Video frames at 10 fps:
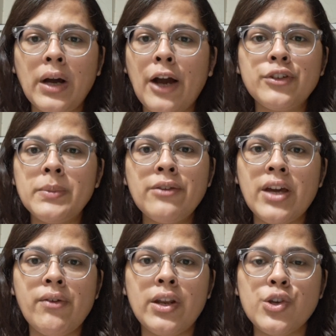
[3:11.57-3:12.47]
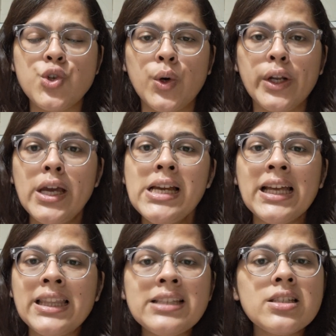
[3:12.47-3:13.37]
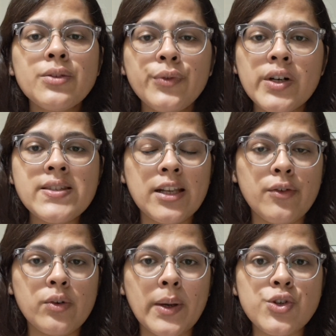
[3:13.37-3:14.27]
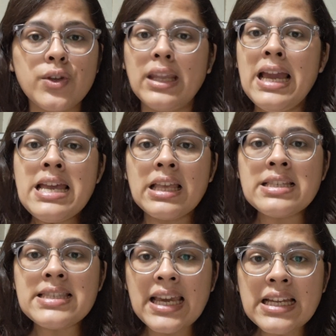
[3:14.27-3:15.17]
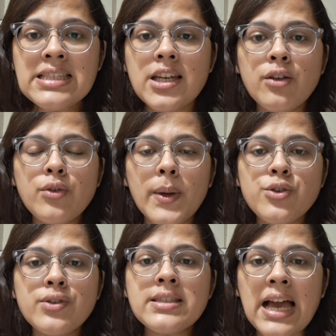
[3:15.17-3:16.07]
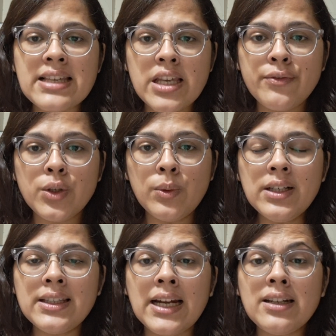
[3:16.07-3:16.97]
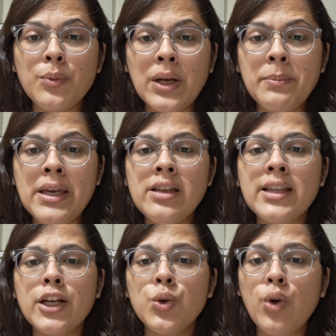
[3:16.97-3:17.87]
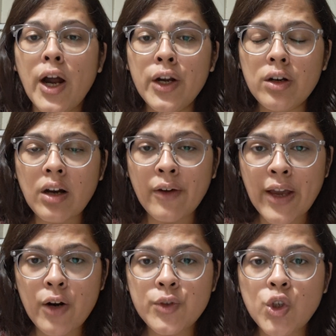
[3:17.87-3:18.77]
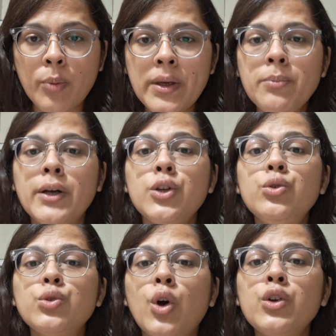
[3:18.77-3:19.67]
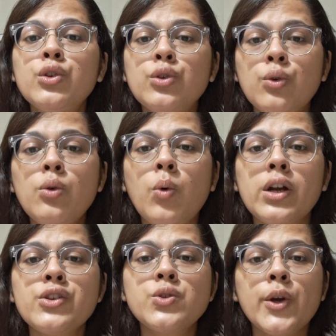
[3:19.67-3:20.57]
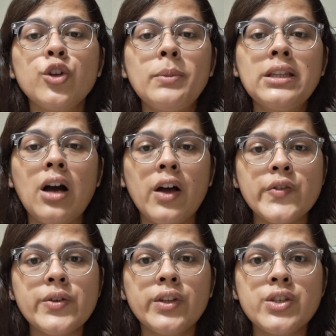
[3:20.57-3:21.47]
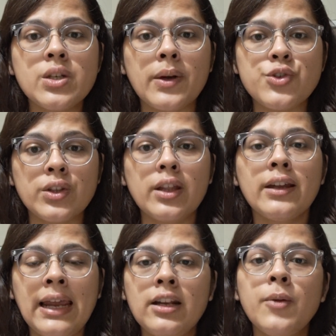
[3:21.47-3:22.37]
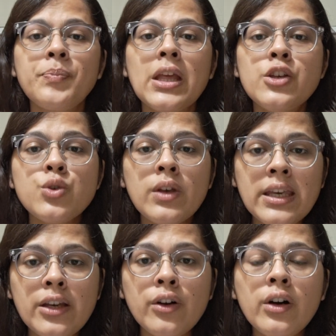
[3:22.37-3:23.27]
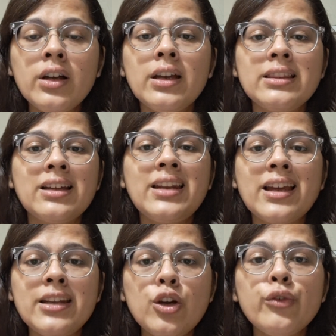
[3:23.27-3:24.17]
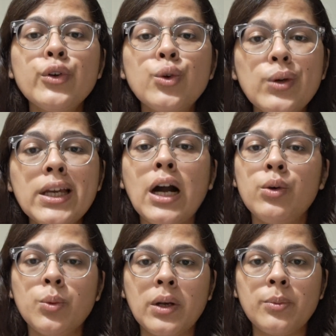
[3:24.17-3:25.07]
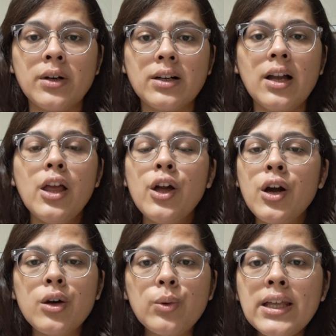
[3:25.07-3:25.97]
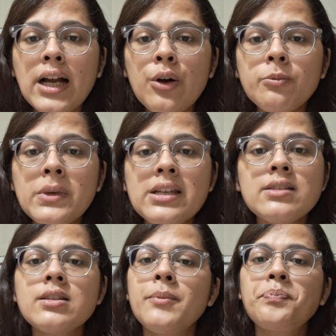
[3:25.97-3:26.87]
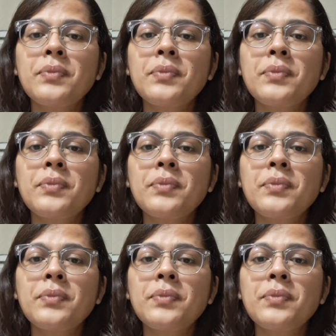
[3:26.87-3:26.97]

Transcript: after being very very sure this is first set of question the second set of questions as i've told that will be that you are aware of the topic but you do not know what is going to be the answer of this question right so here the technique of ruling out will work ruling out means